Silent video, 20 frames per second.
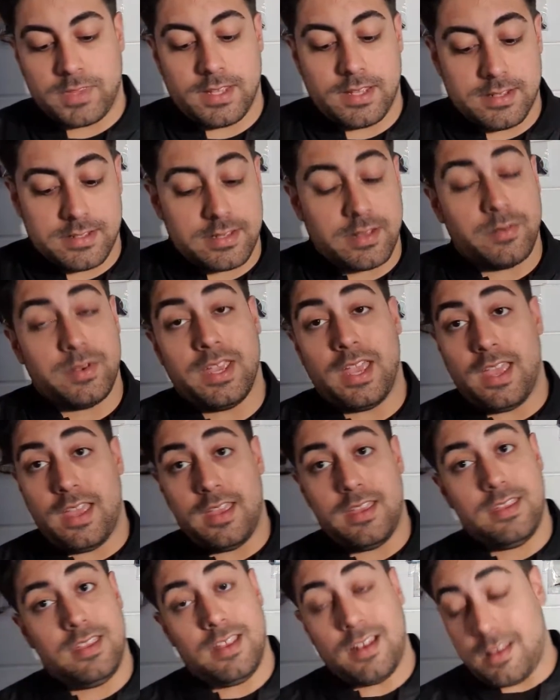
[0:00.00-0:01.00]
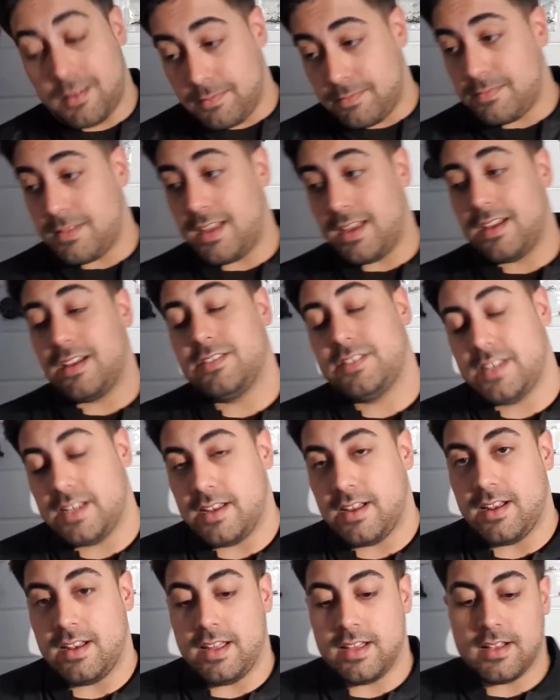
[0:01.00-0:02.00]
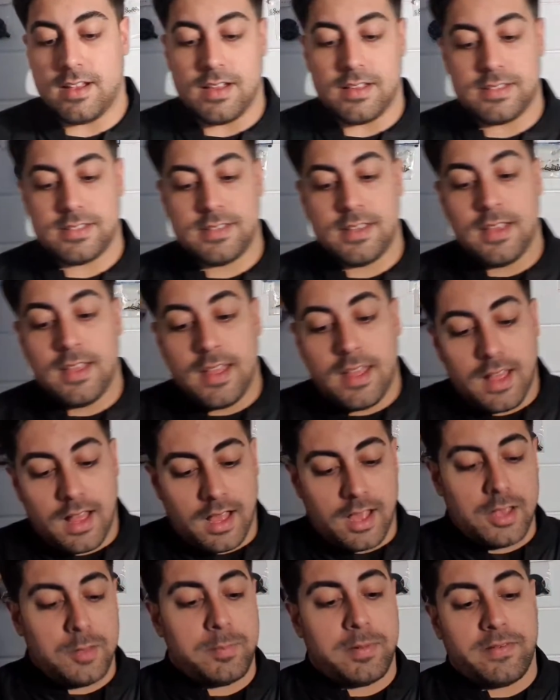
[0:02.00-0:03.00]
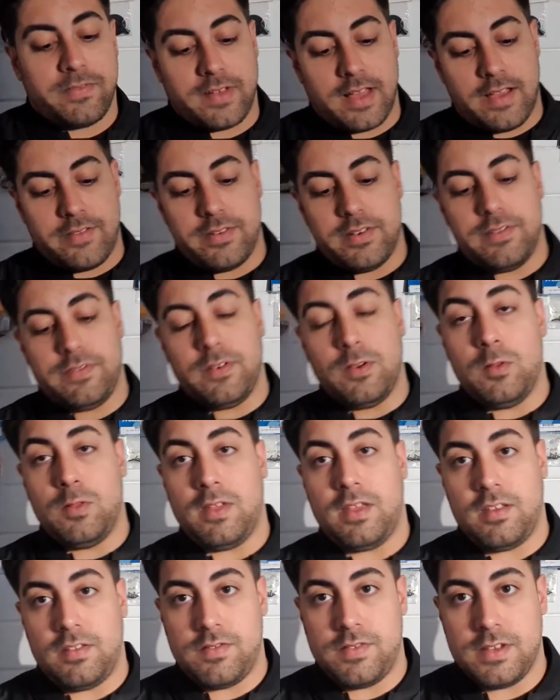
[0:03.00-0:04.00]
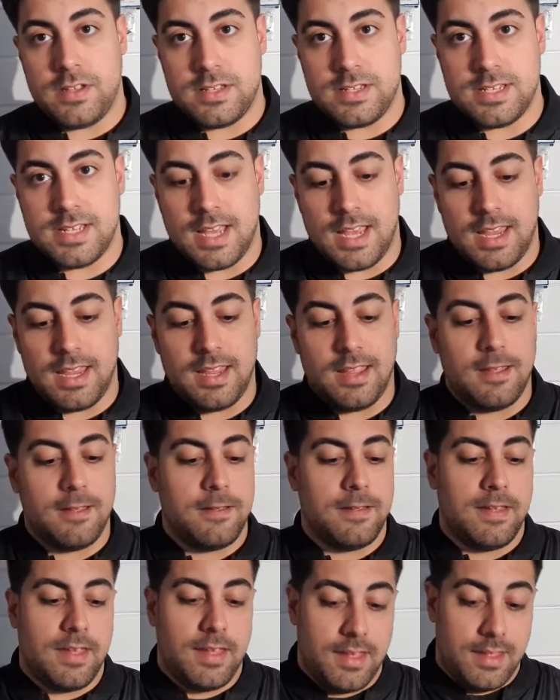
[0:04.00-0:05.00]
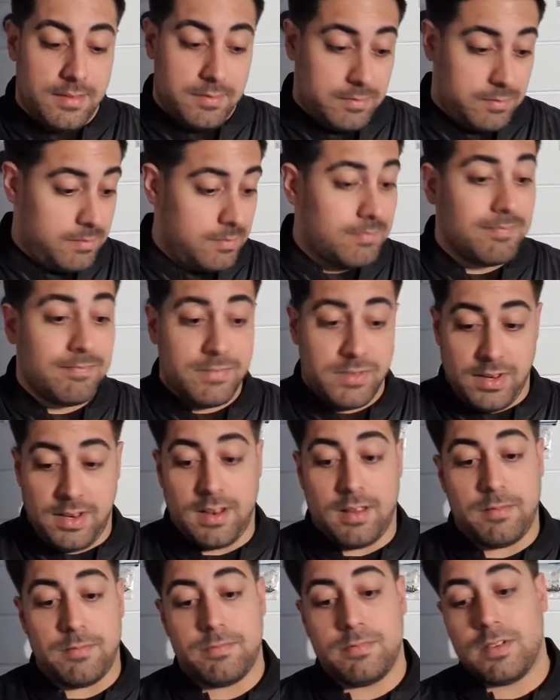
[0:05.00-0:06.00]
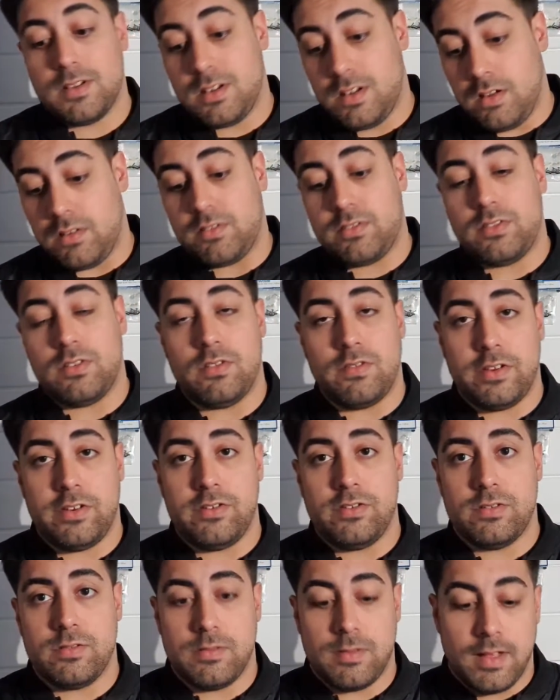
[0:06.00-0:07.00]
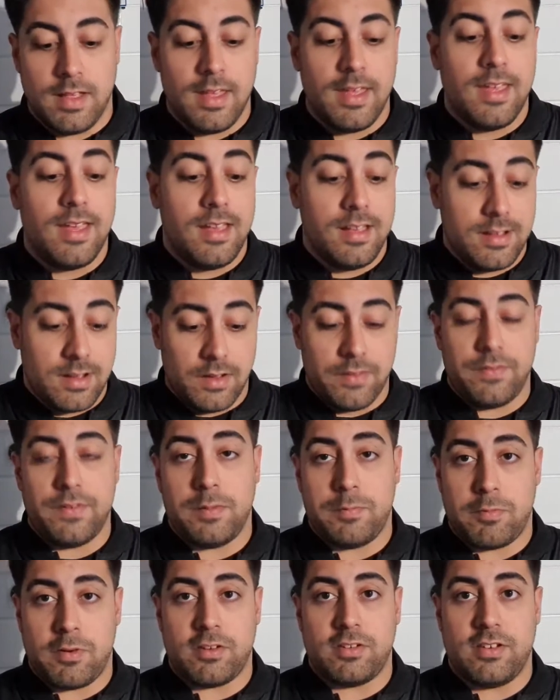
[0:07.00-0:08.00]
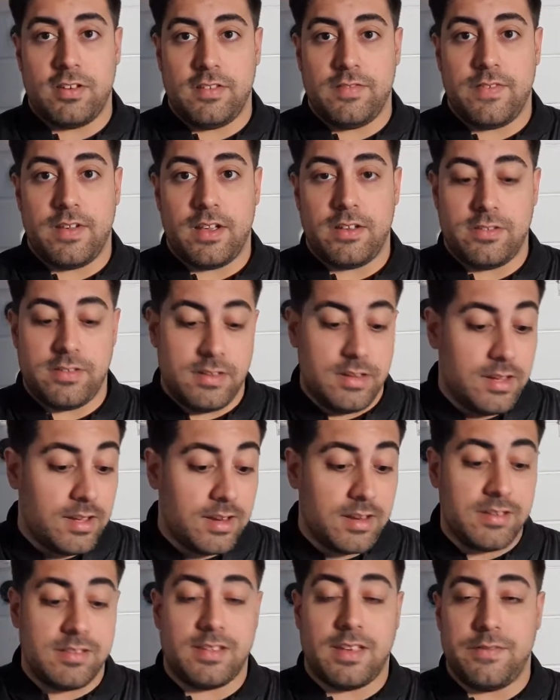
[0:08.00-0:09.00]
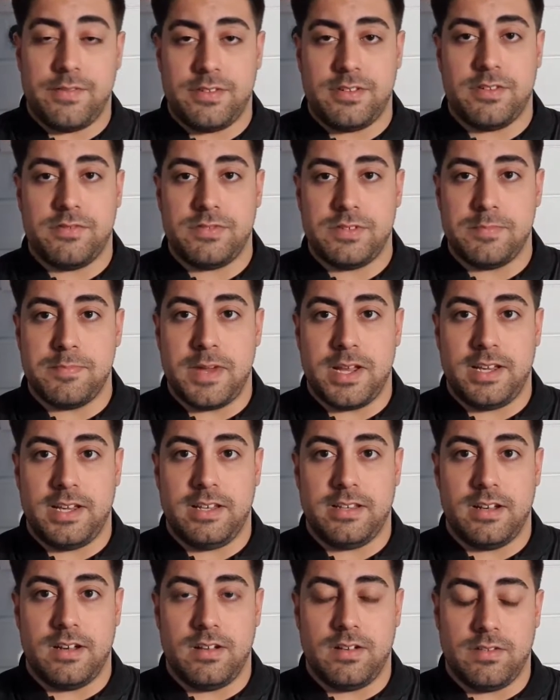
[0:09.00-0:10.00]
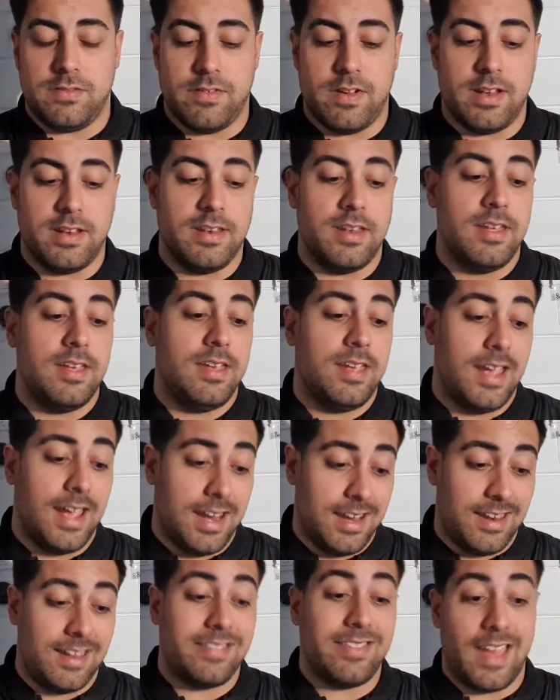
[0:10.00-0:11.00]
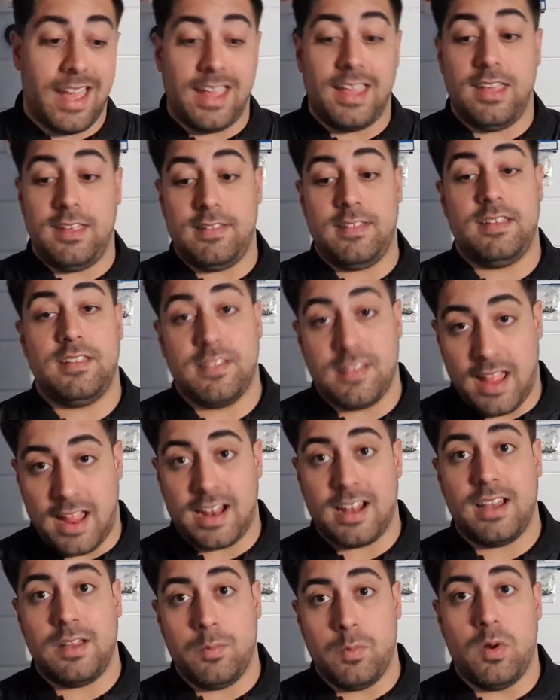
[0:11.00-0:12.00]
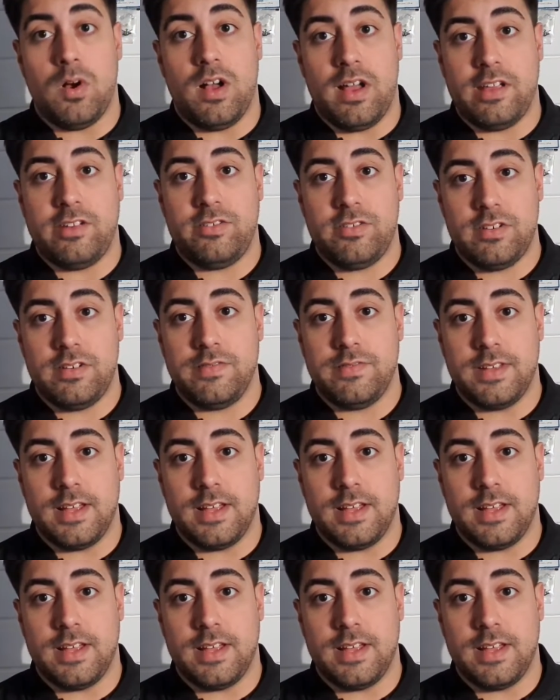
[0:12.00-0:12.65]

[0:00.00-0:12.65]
So yeah, you know, like I said earlier, guys, I hope I've covered a few things for you today. You know, long story short, go for the brushless version. You're going to save yourself some money in the long run, and that is exactly what I should have